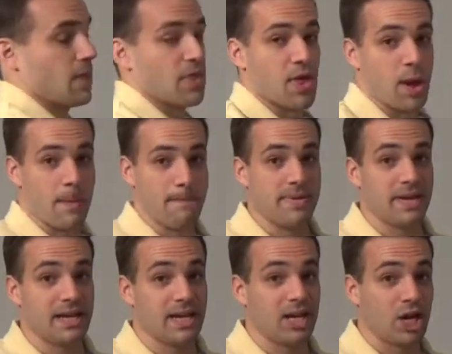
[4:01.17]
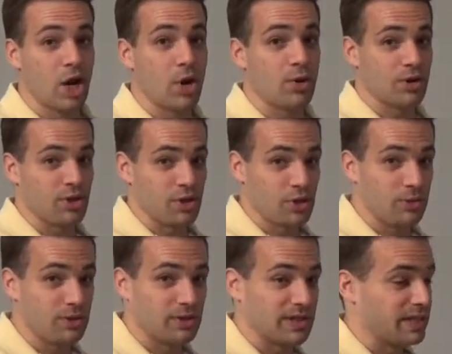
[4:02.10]
The big goat
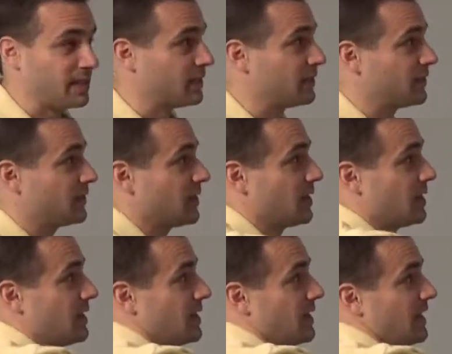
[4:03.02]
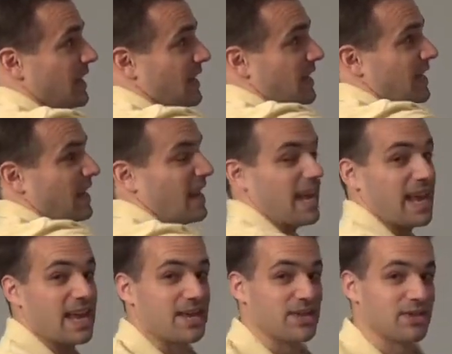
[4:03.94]
uses
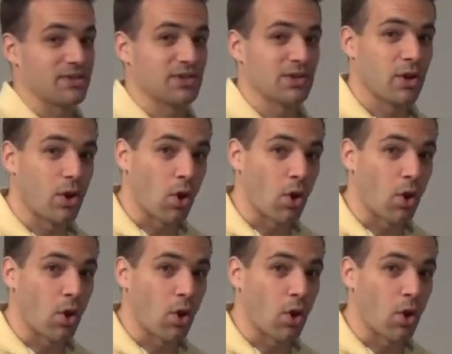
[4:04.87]
his